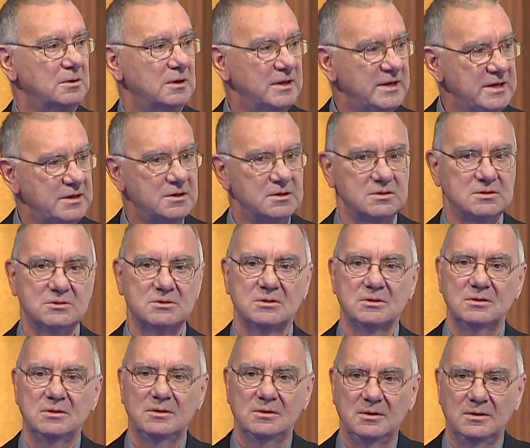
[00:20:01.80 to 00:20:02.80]
leaders,
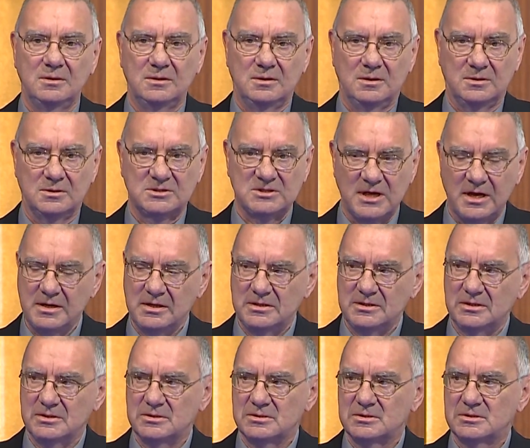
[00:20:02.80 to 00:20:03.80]

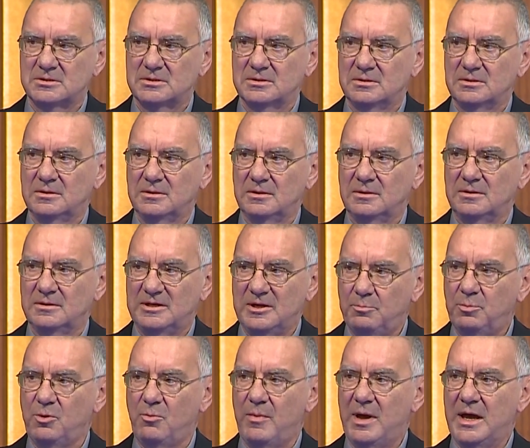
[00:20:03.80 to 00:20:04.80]
scientists,
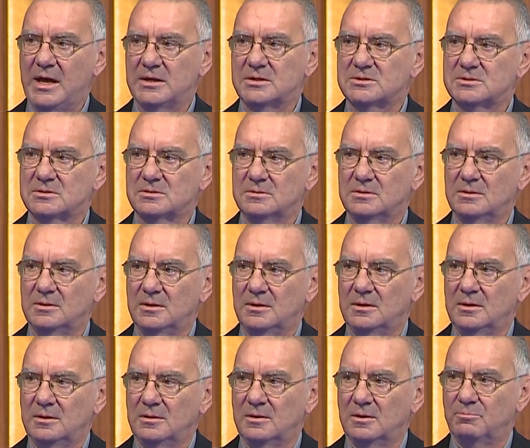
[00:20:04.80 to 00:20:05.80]
diplomats,
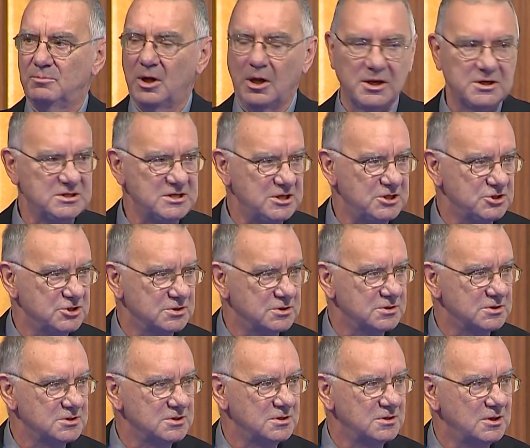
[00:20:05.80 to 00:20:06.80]

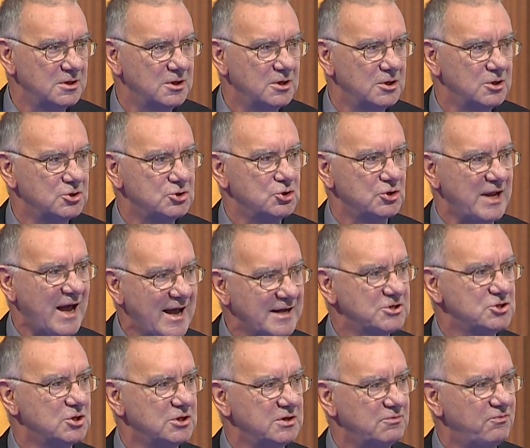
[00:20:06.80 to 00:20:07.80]
politicians, should
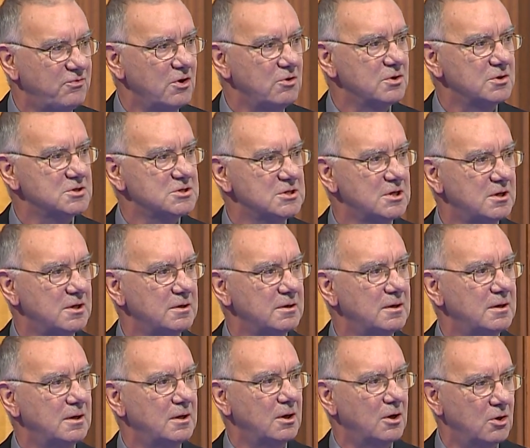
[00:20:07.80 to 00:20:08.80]
actually focus on
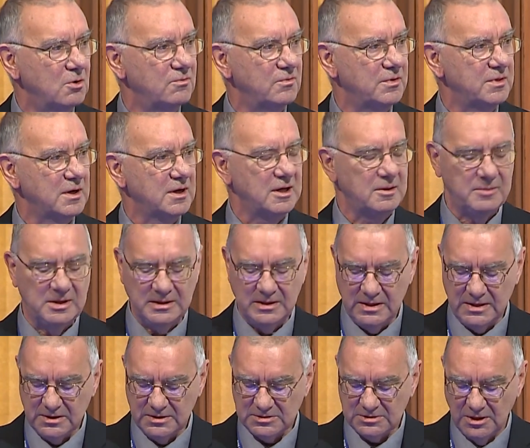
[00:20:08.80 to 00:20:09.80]
over the coming
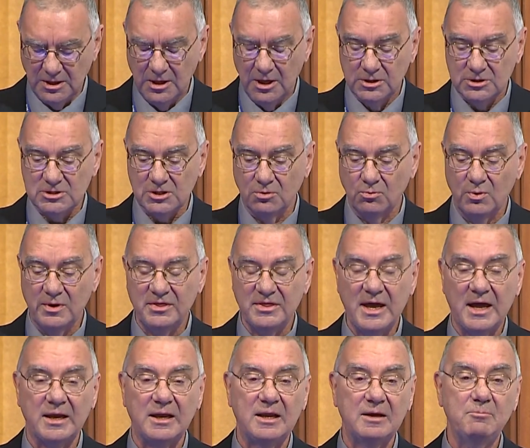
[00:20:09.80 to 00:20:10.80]
years. So with
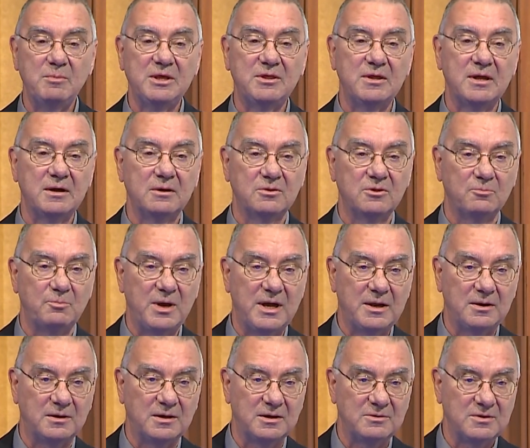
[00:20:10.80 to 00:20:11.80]
that, let me thank the
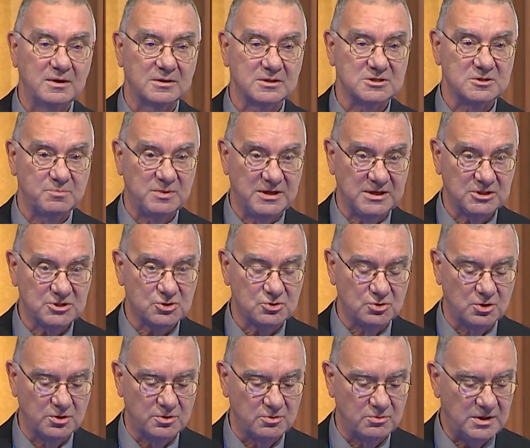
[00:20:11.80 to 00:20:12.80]
panel. I think this has been
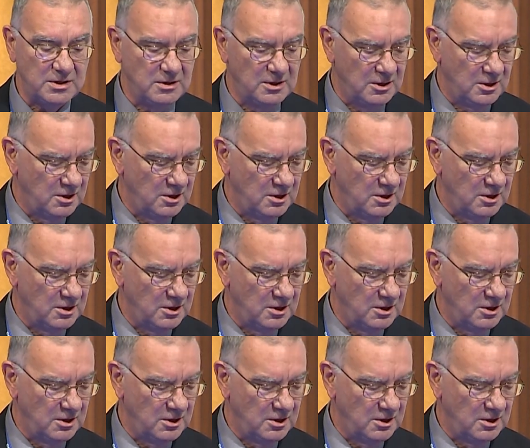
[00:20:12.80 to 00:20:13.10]
extraordinary.